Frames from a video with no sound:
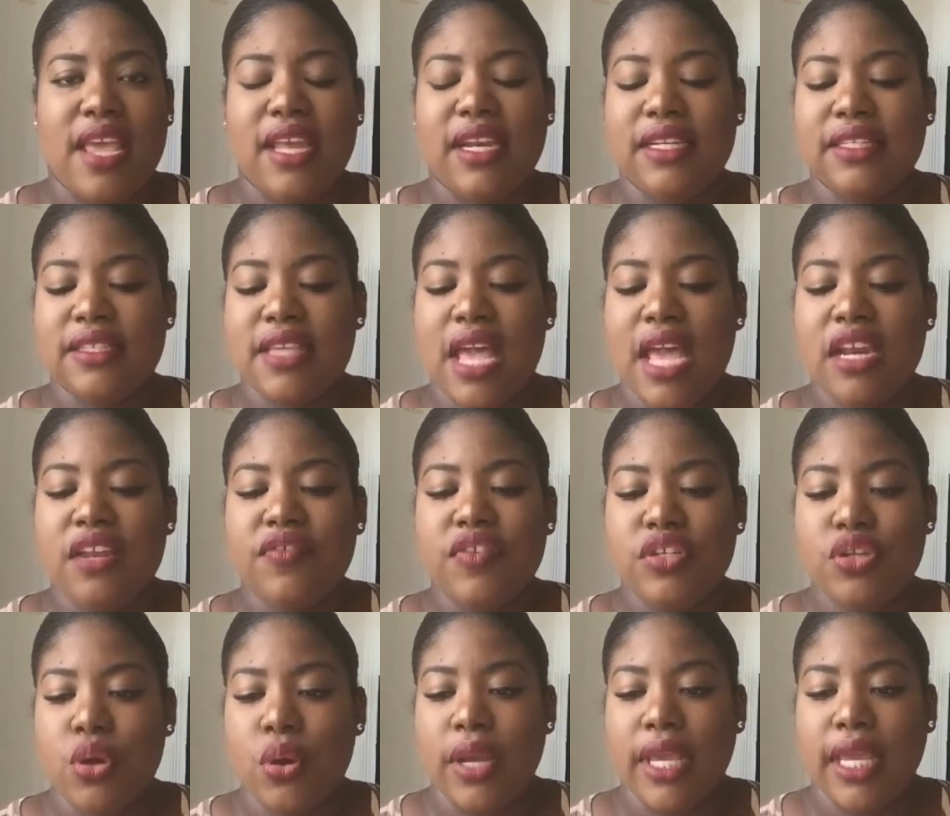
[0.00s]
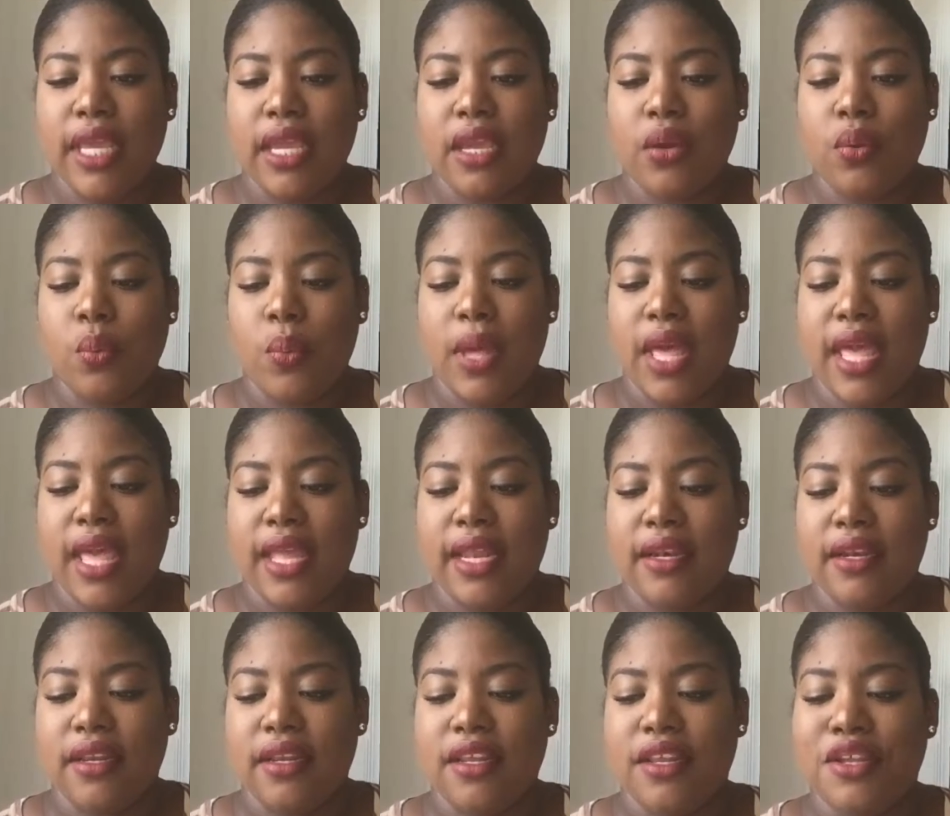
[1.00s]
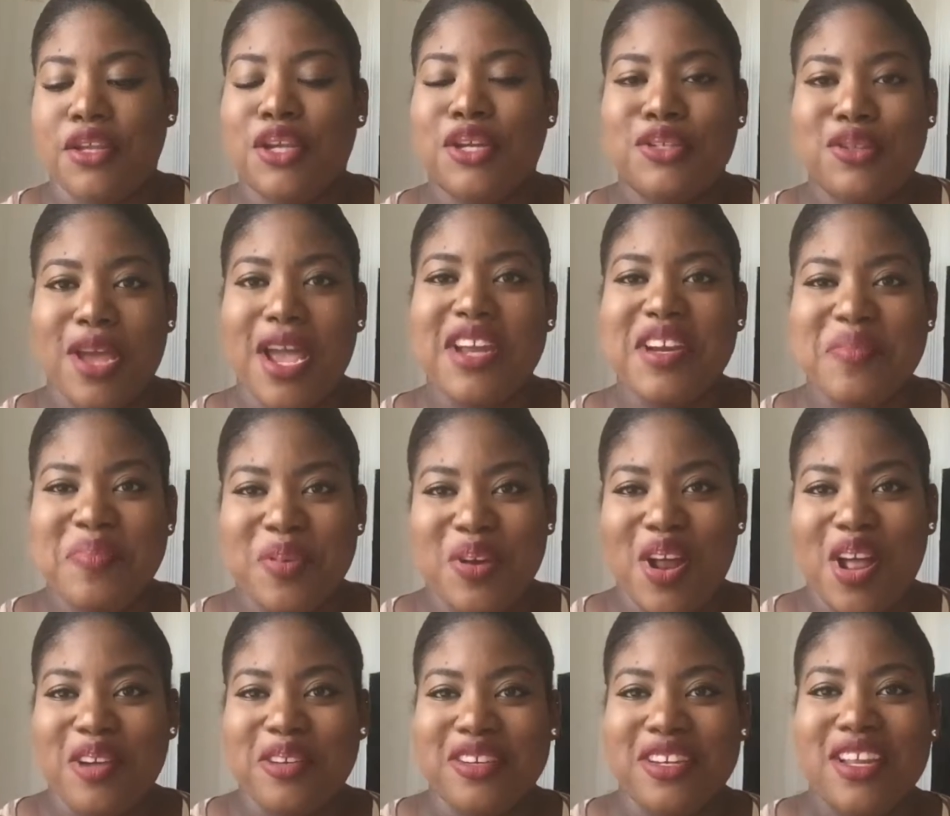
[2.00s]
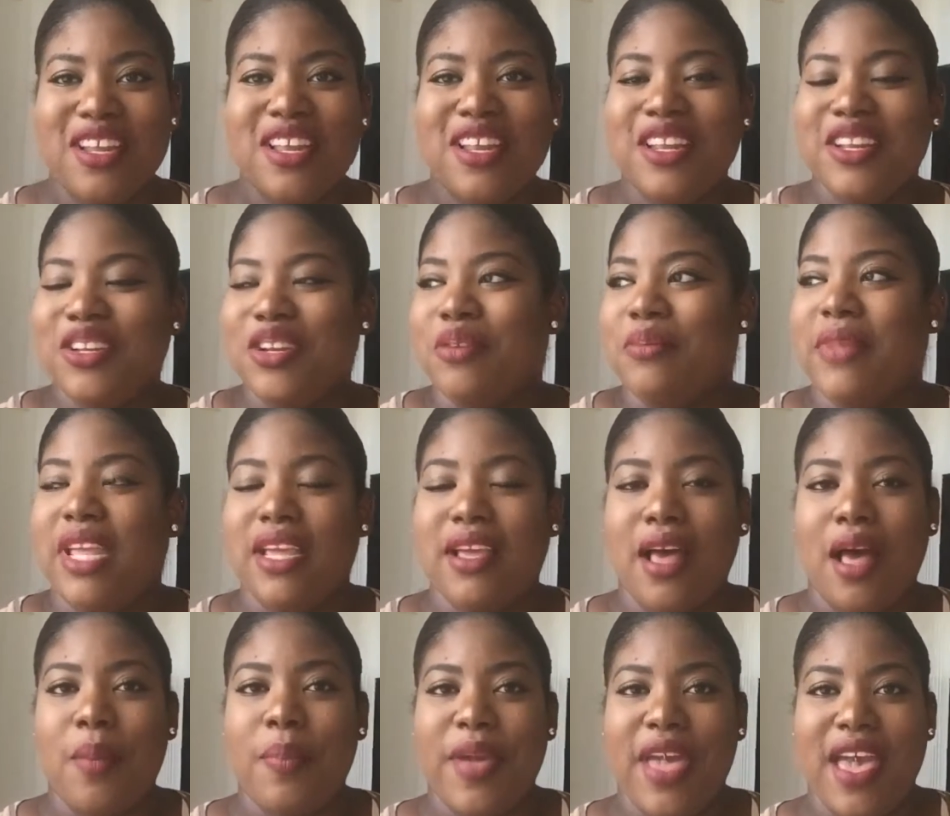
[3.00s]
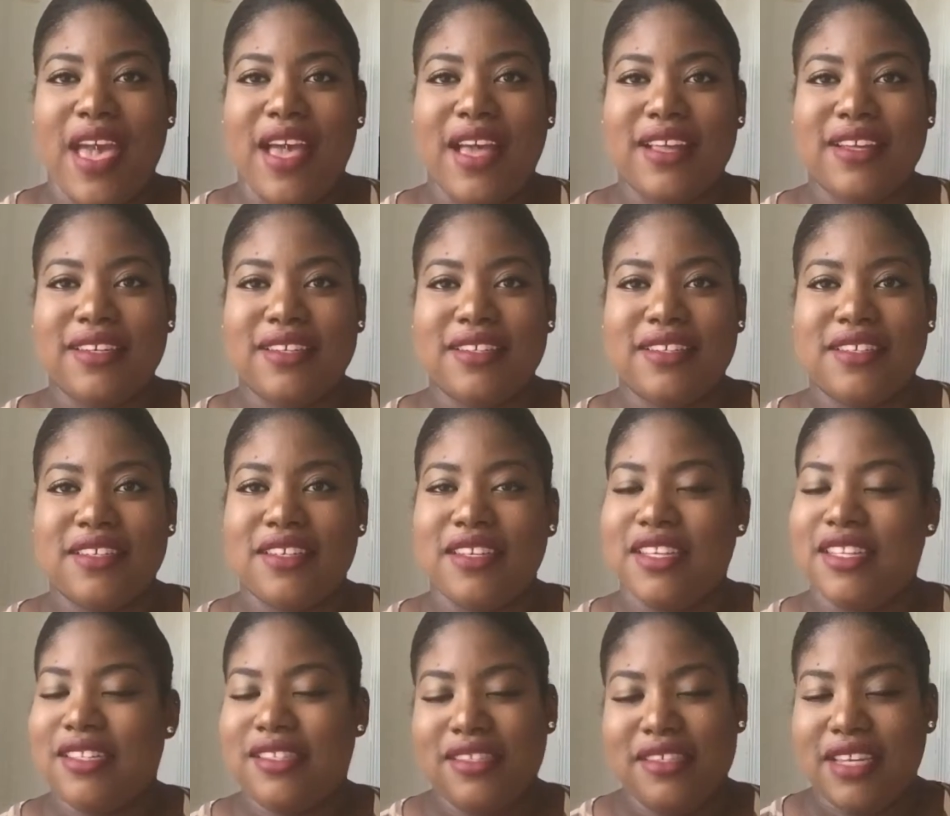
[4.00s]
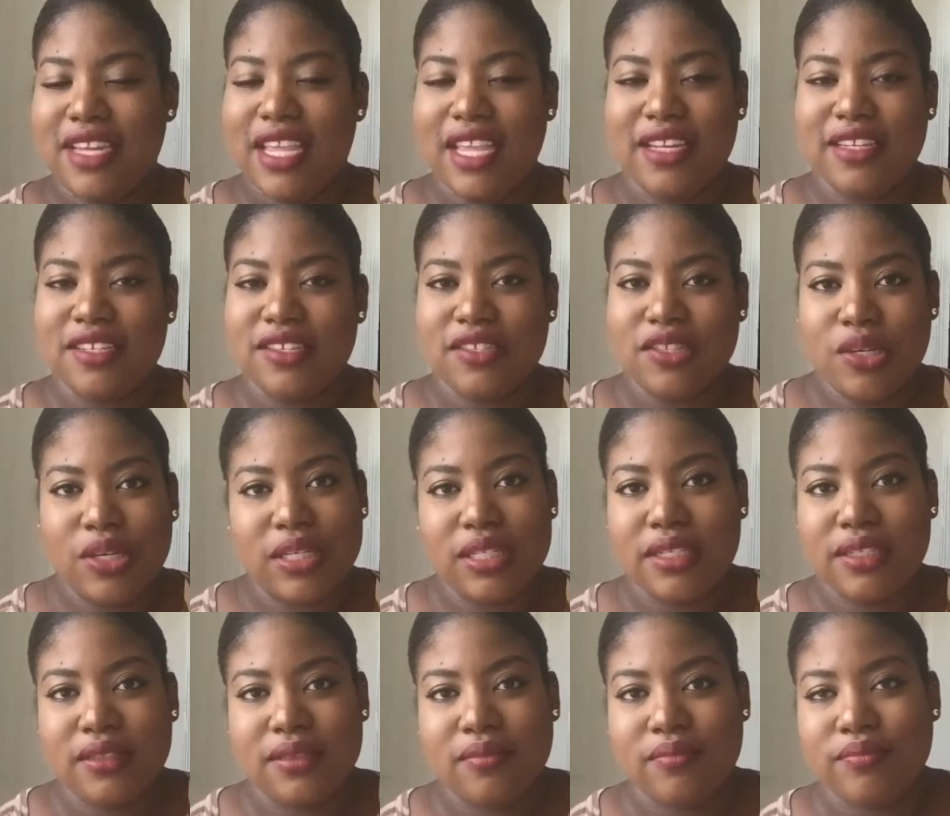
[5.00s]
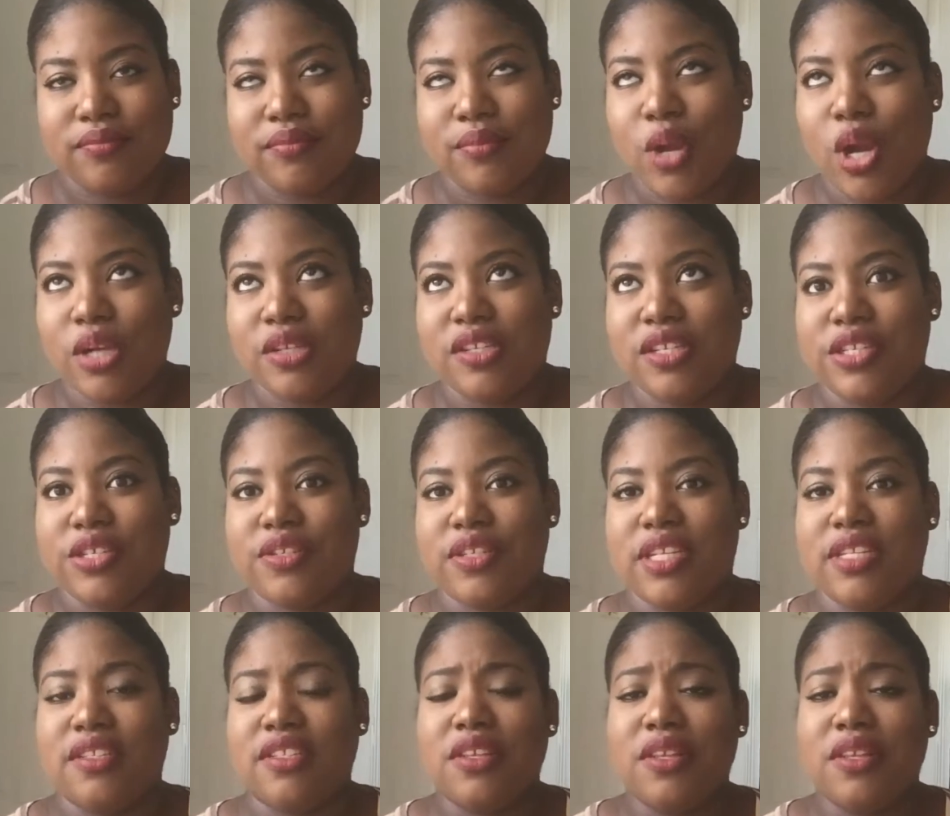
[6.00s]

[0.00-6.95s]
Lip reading: and it's kind of annoying when you're trying to put on your makeup and it's sticking to certain parts of your skin.